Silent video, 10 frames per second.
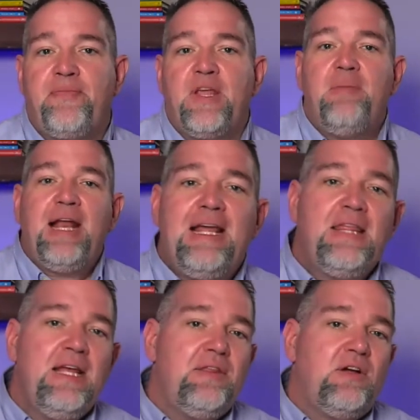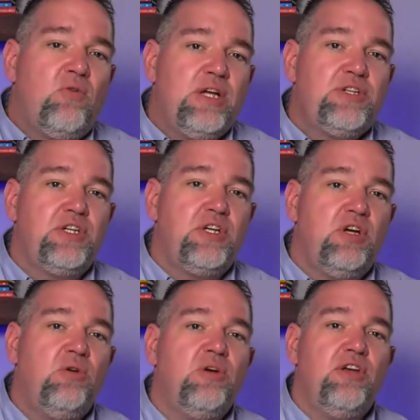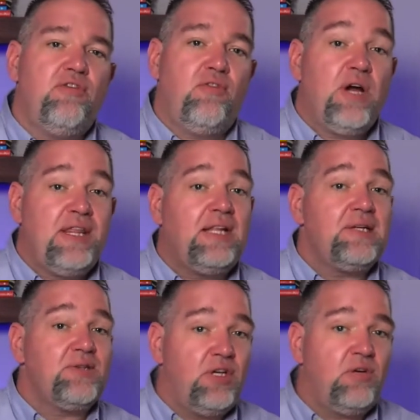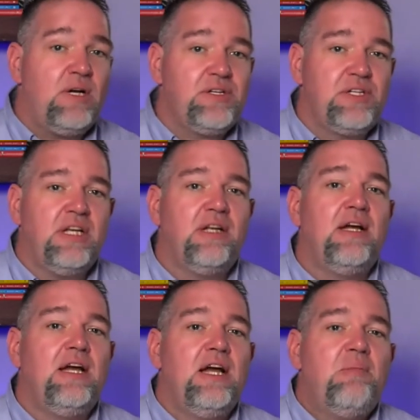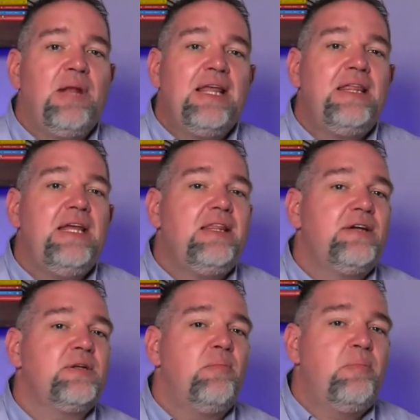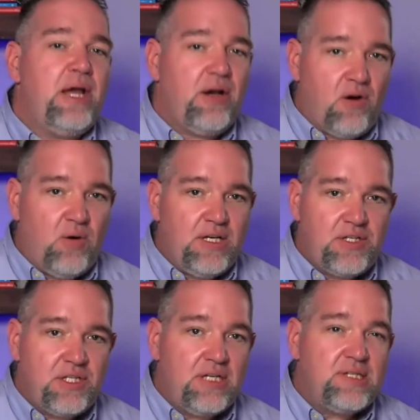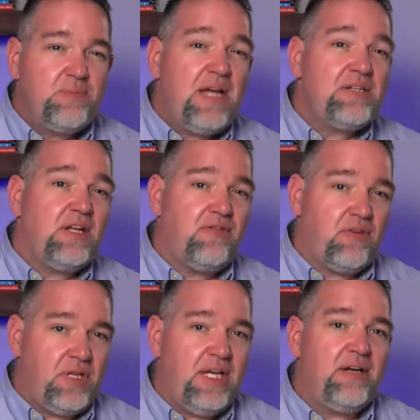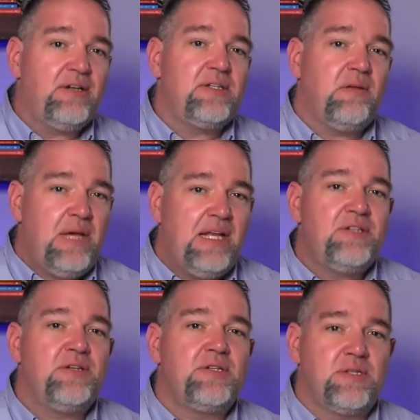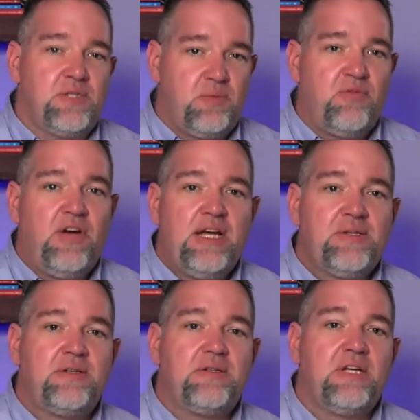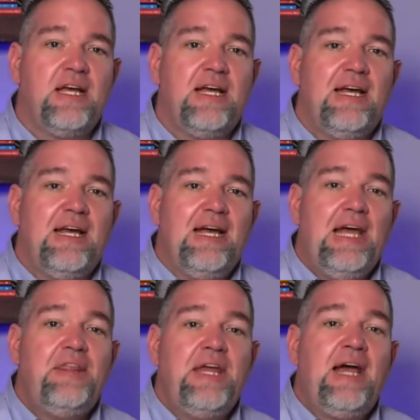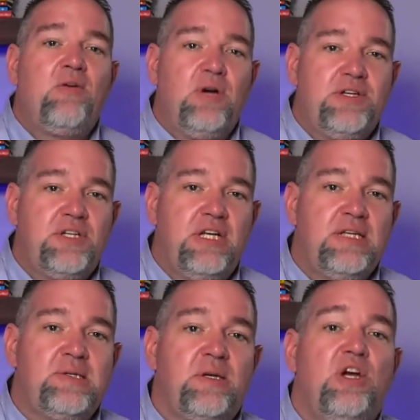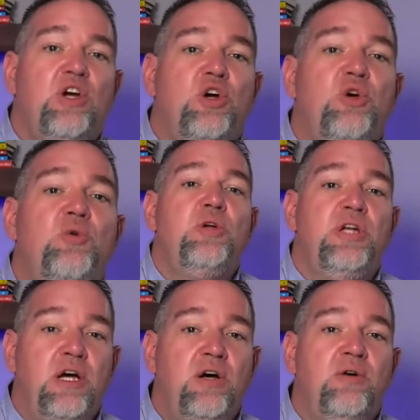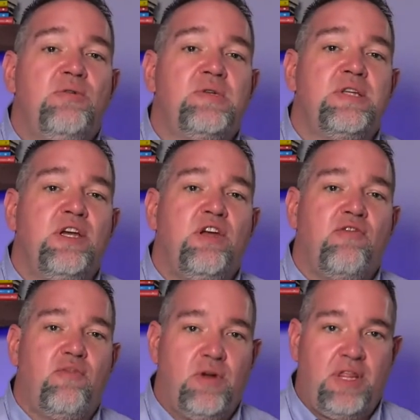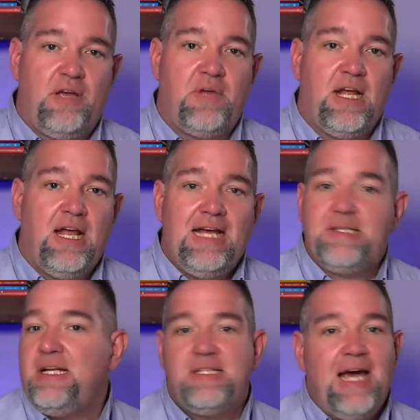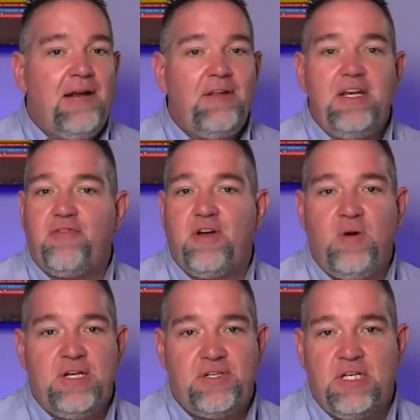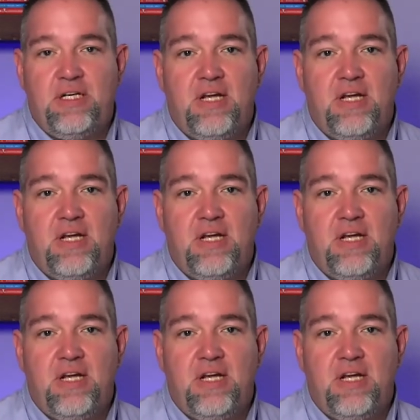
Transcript: But I think the question, who are you for? I think that's a good question. But I think there's a better question, especially for leaders and managers and supervisors. And that question is, who knows that you're for them? That's an entirely different question.